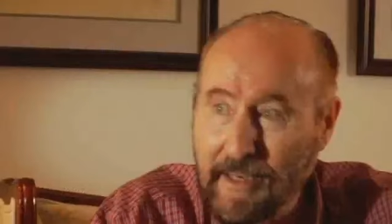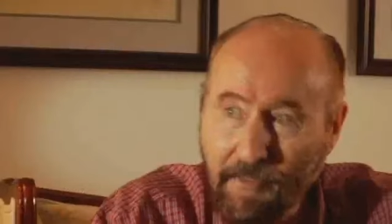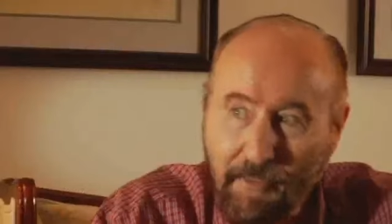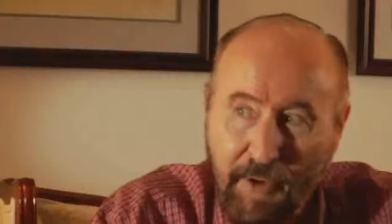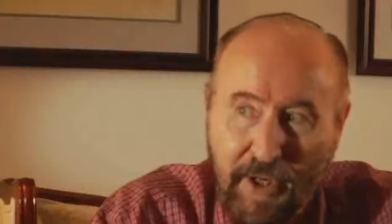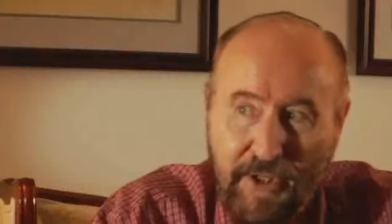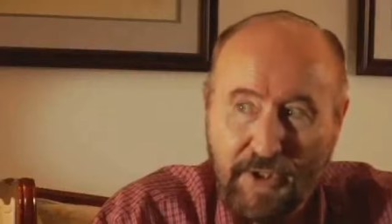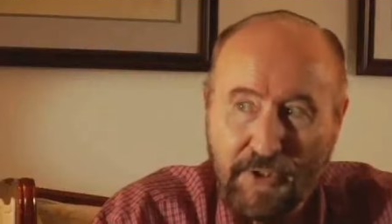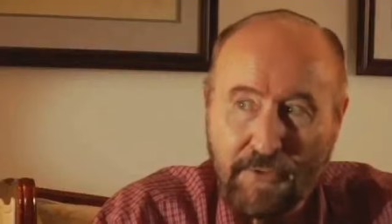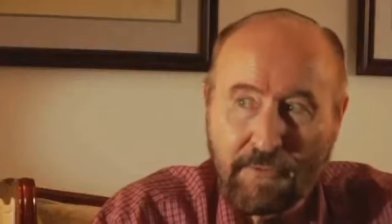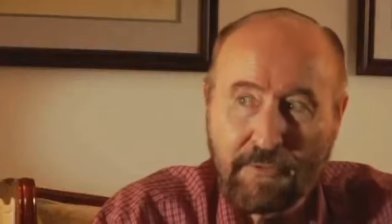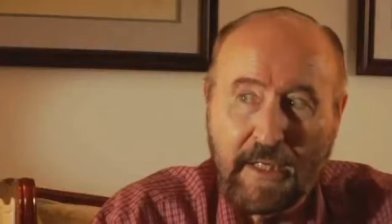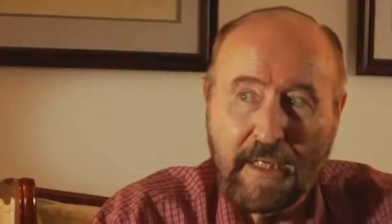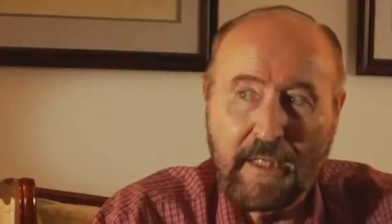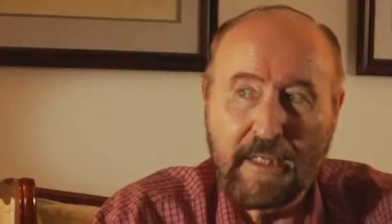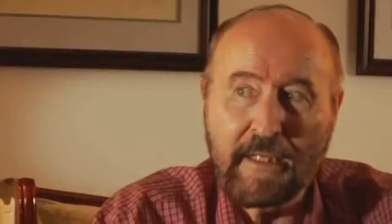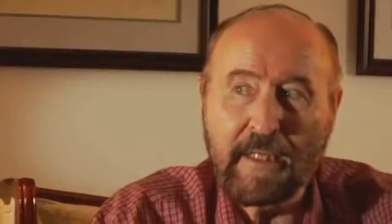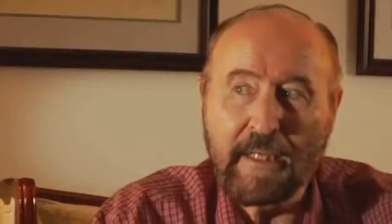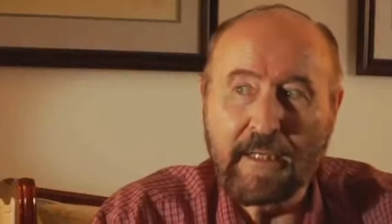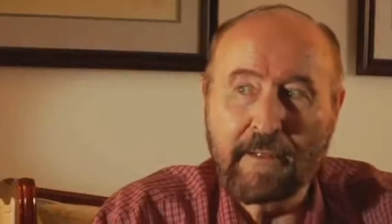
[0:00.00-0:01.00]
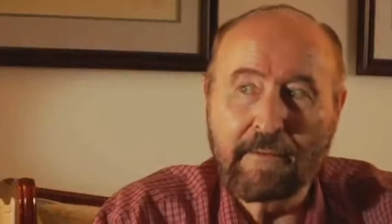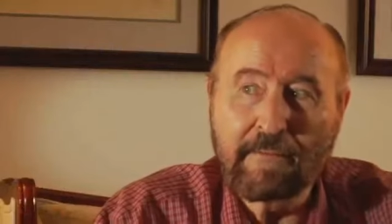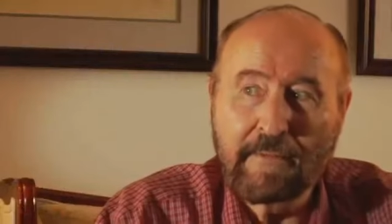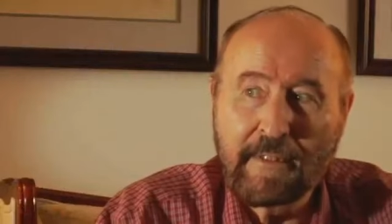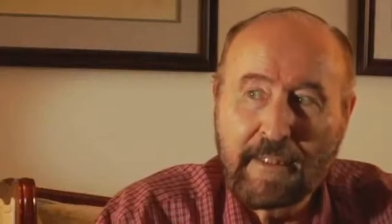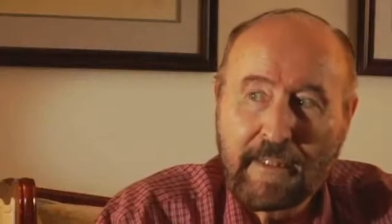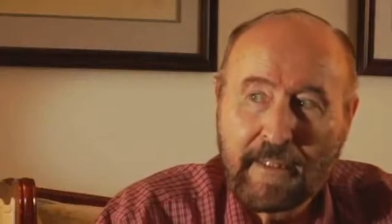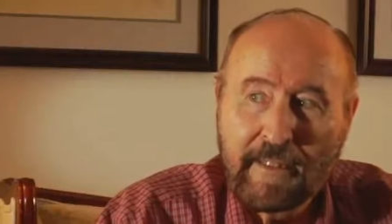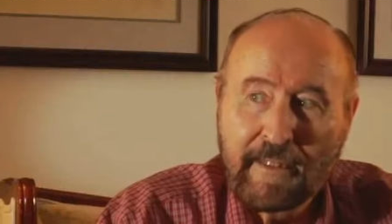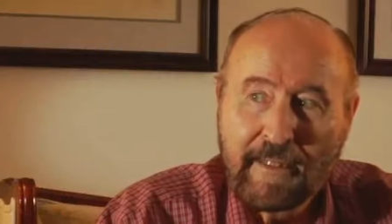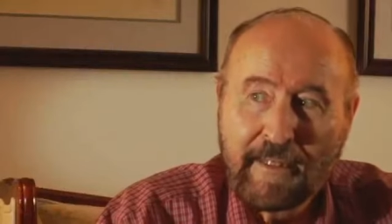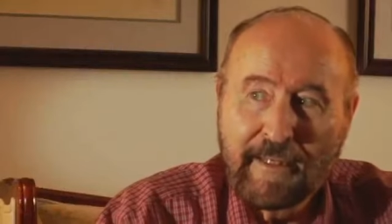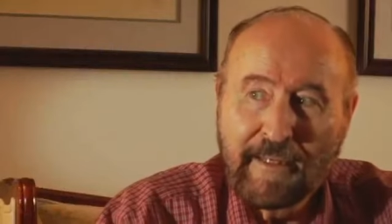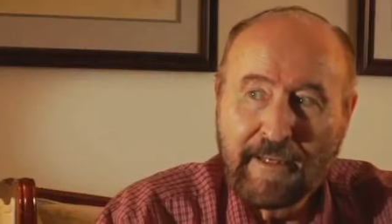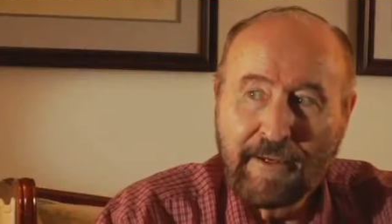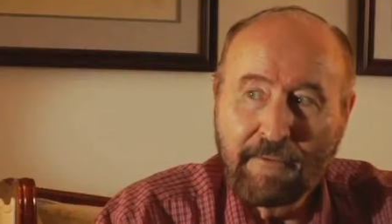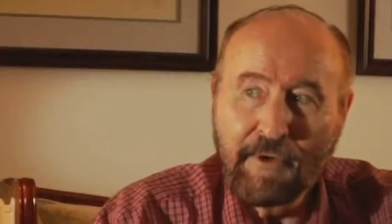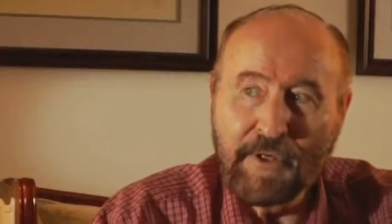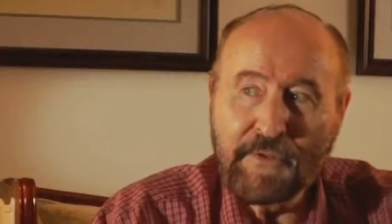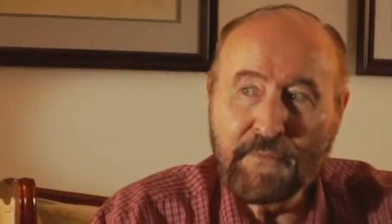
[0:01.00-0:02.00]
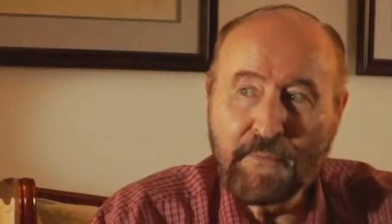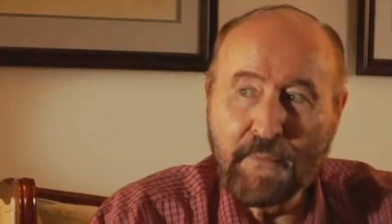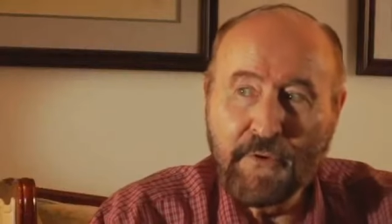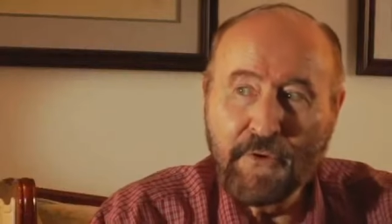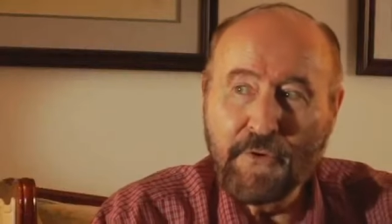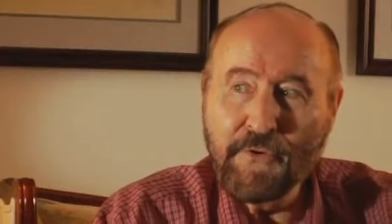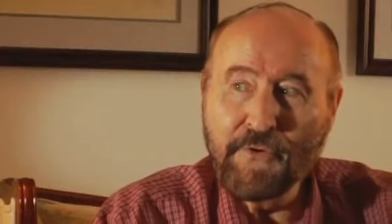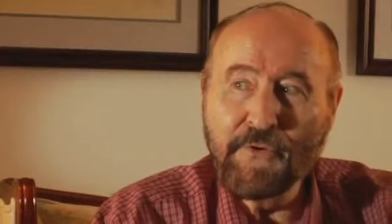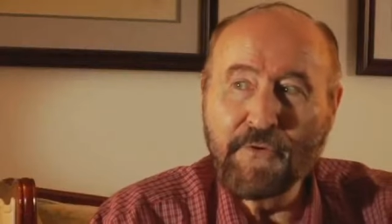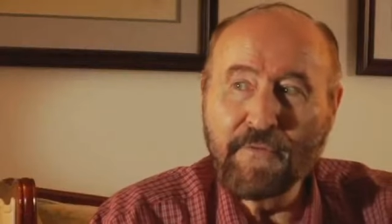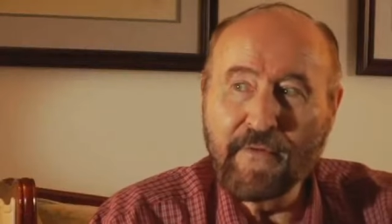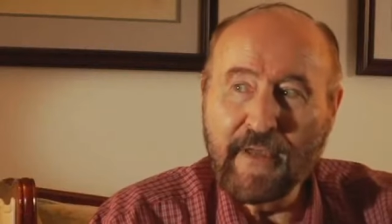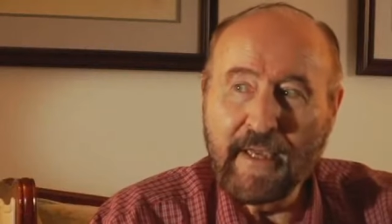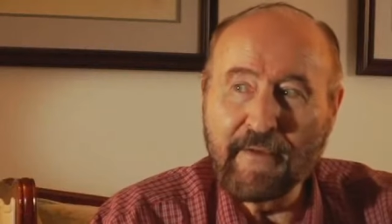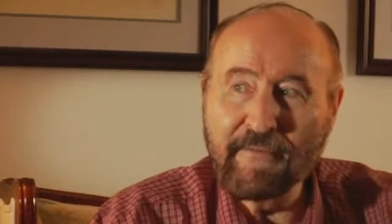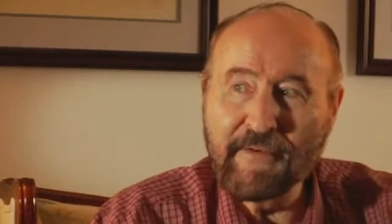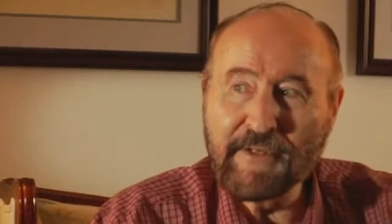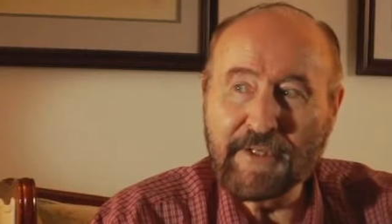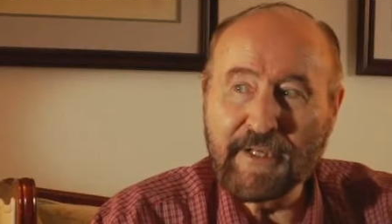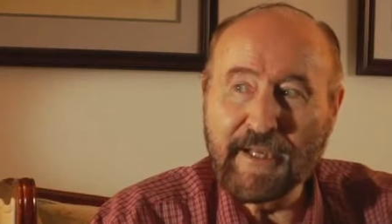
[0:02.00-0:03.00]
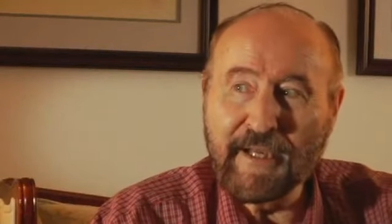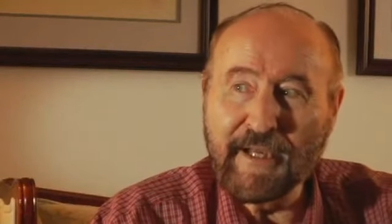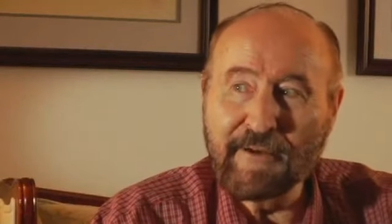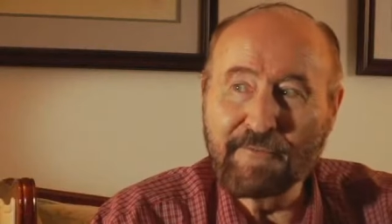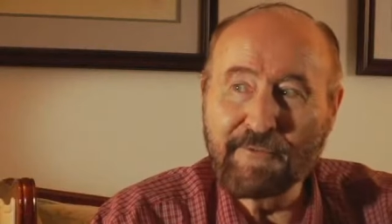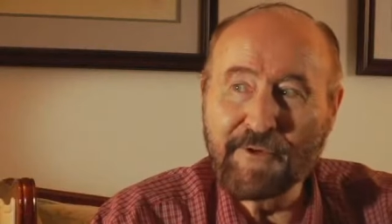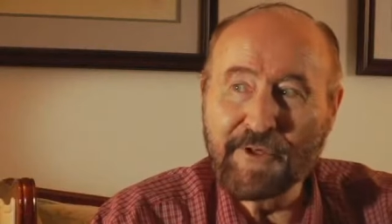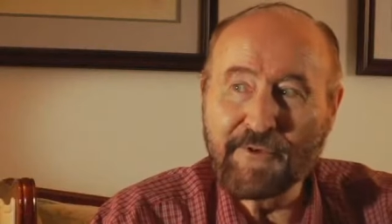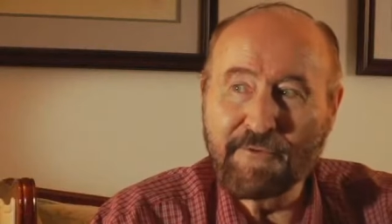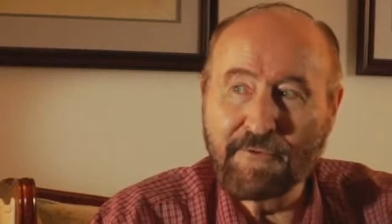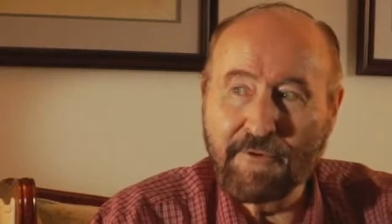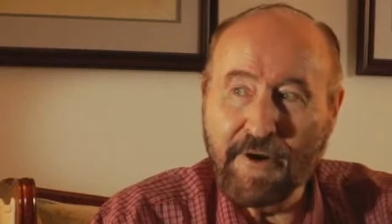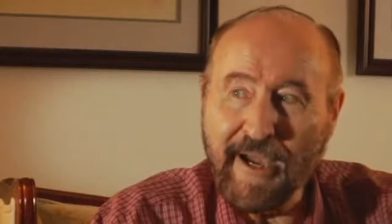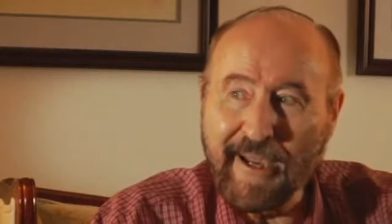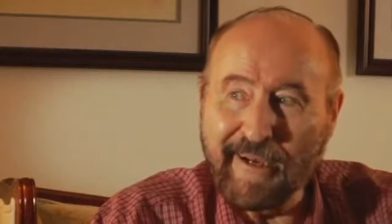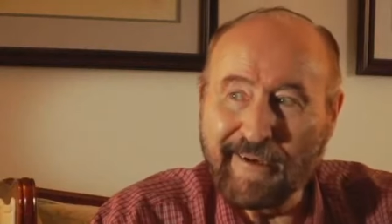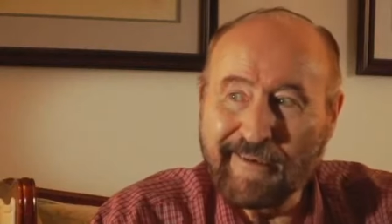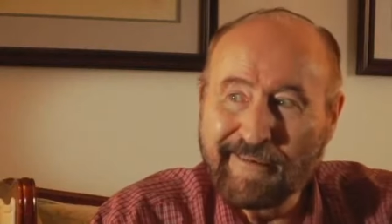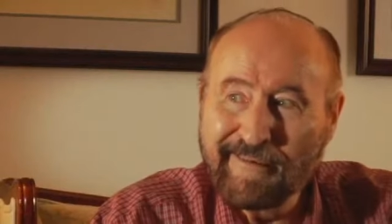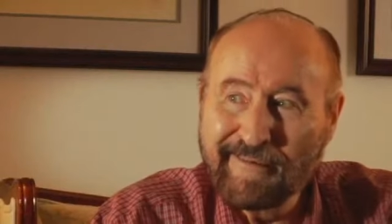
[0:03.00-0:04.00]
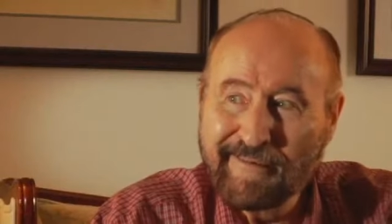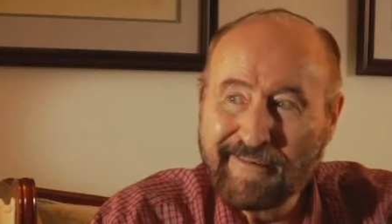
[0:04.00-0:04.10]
What you really did was prove Heaviside was right.